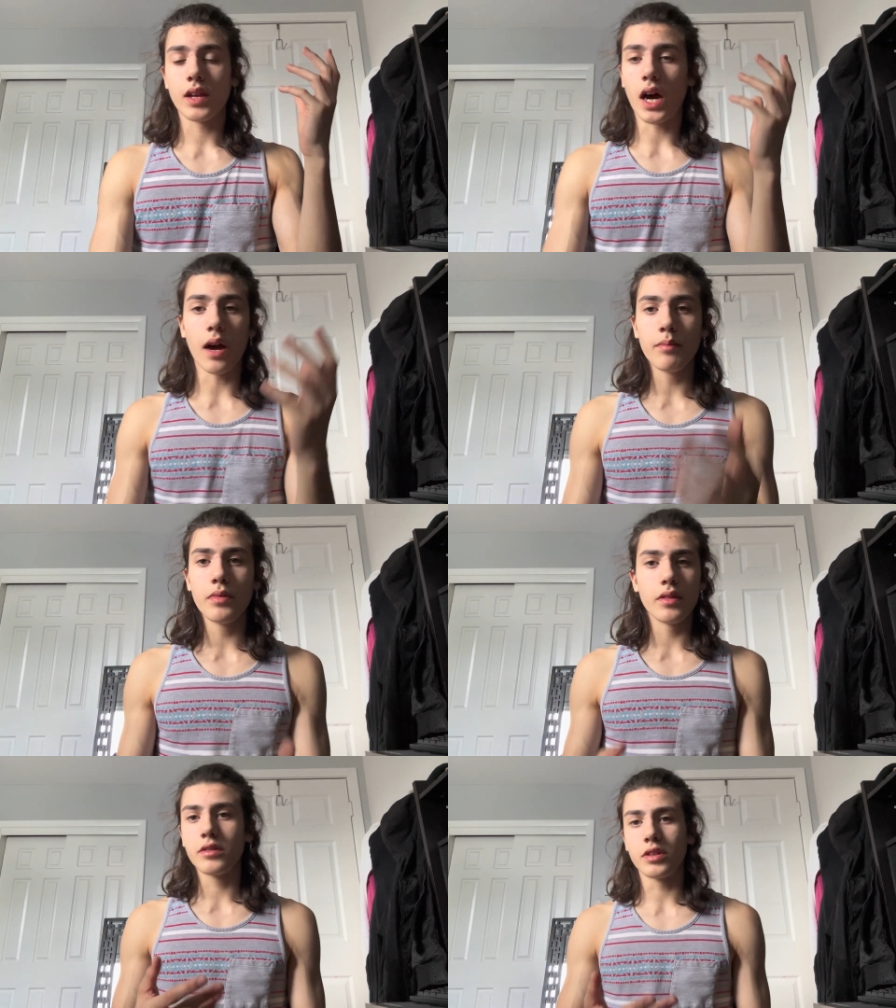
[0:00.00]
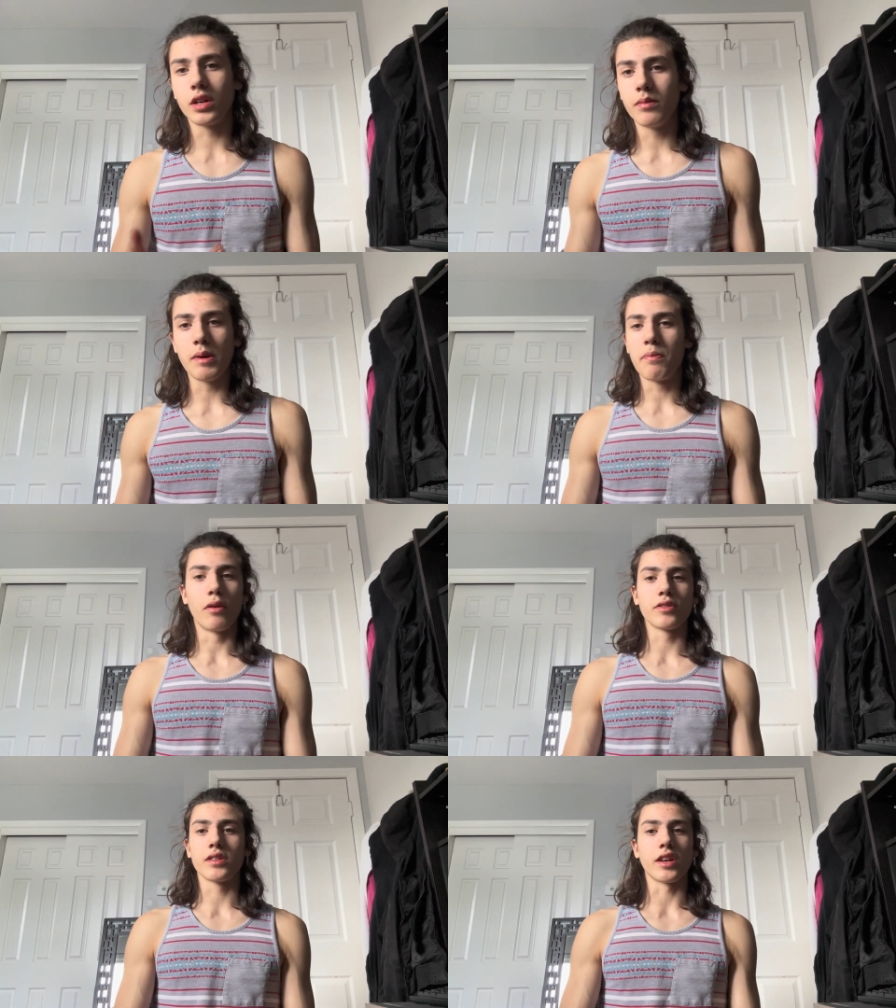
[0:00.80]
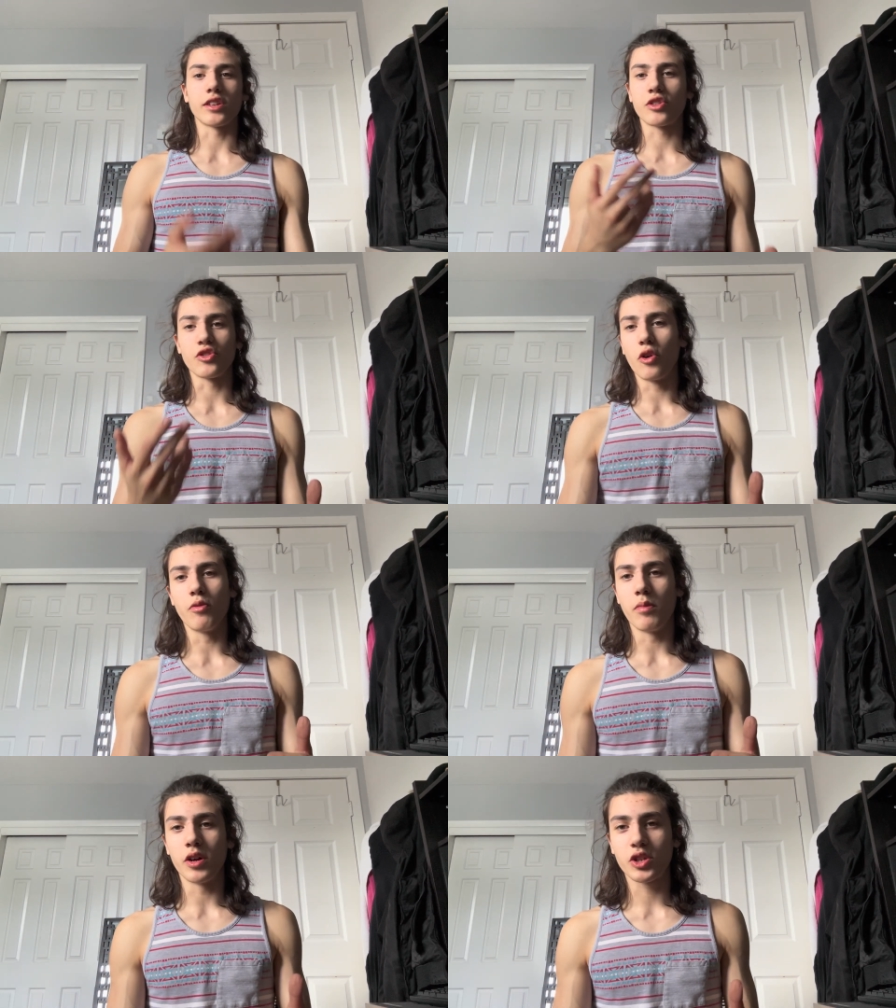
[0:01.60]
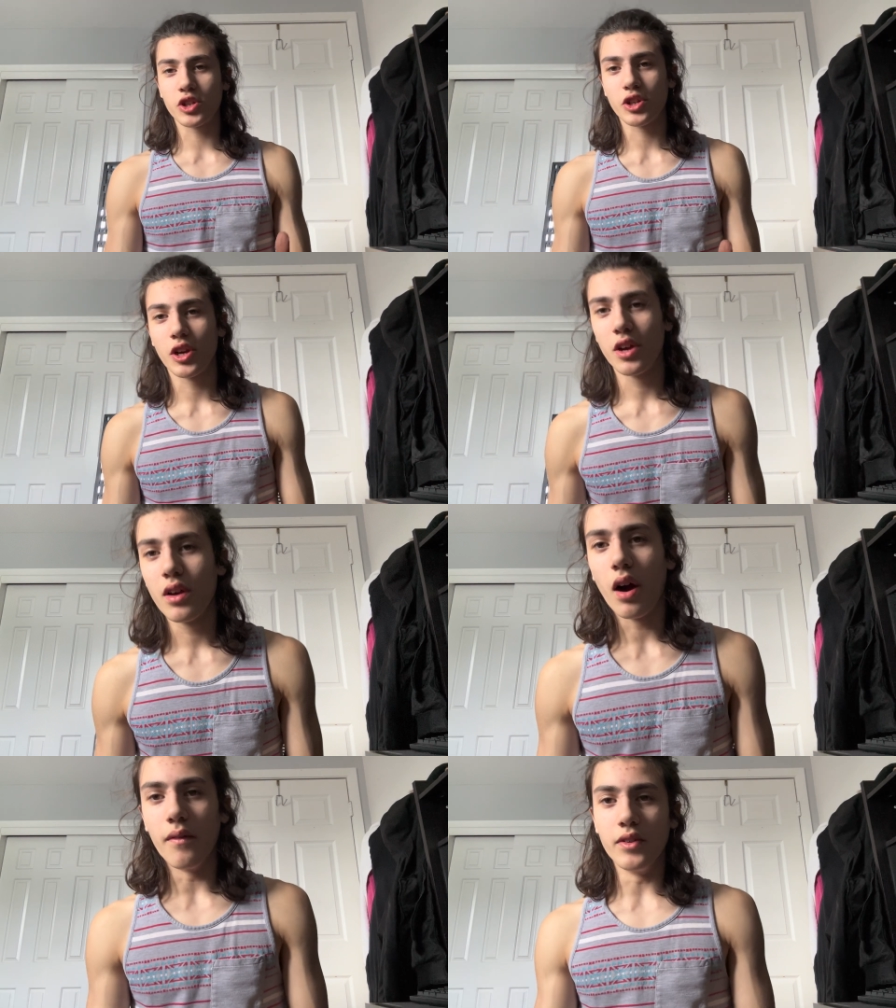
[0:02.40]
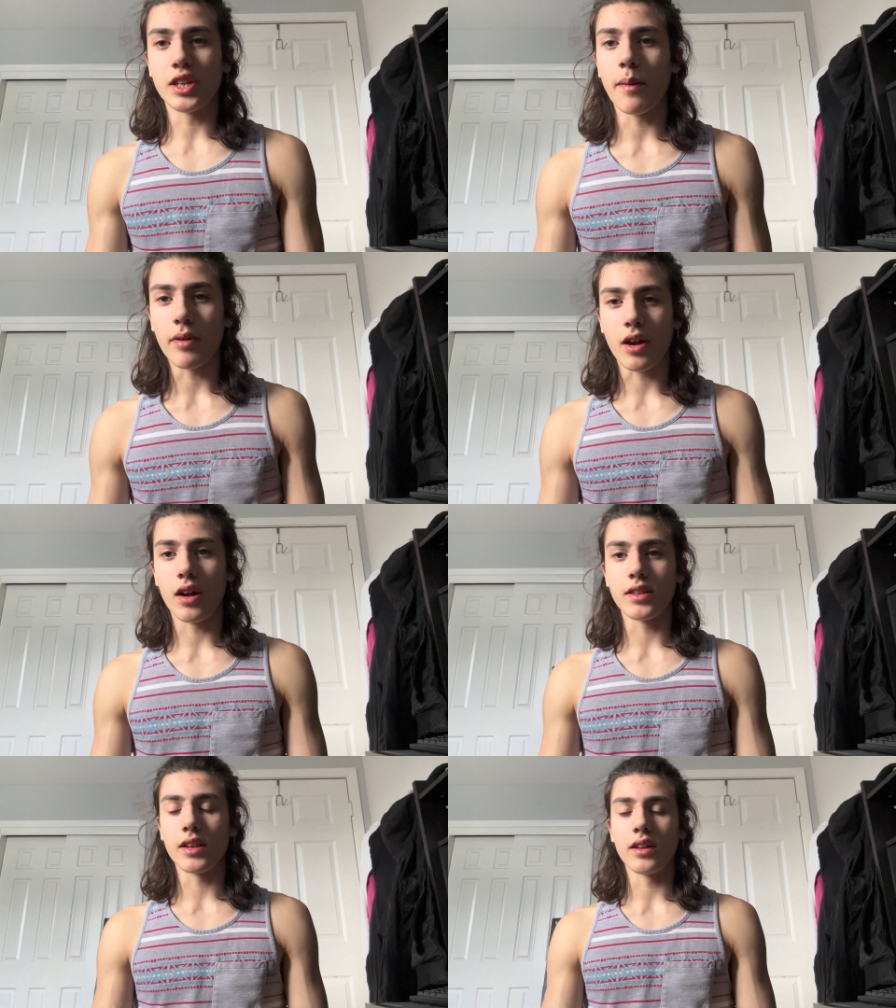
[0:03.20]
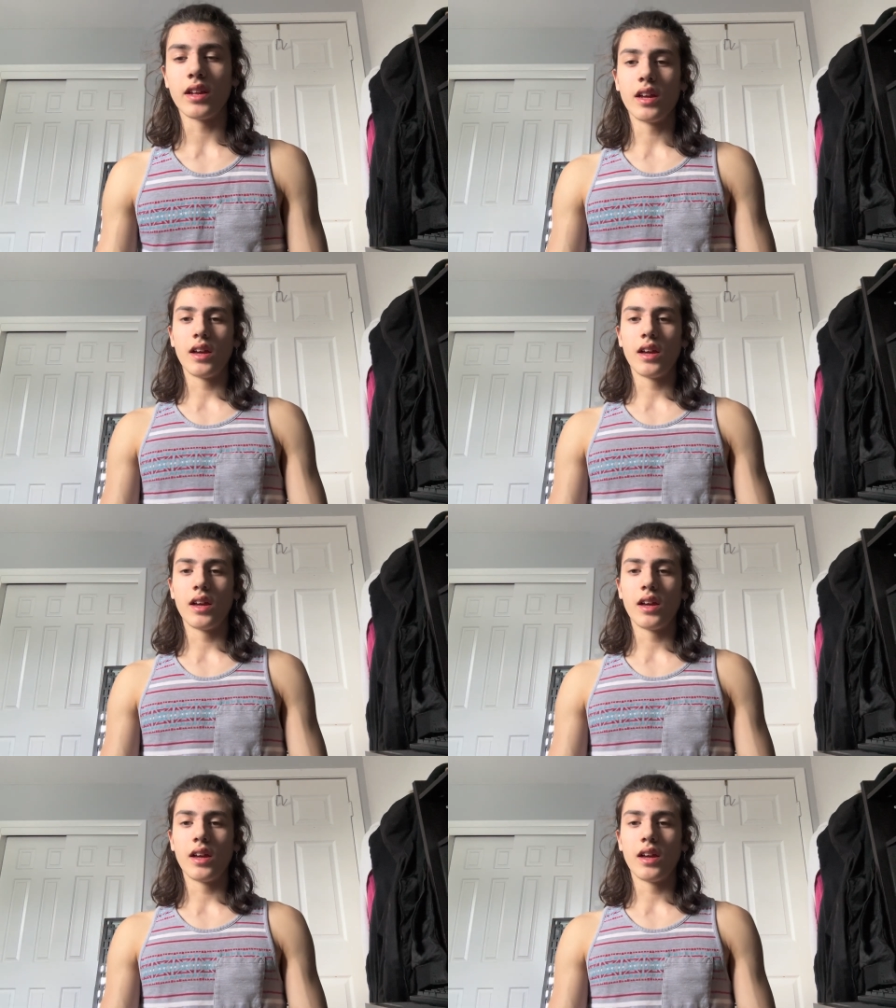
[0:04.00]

I'm gonna be posting like so much of this type of content.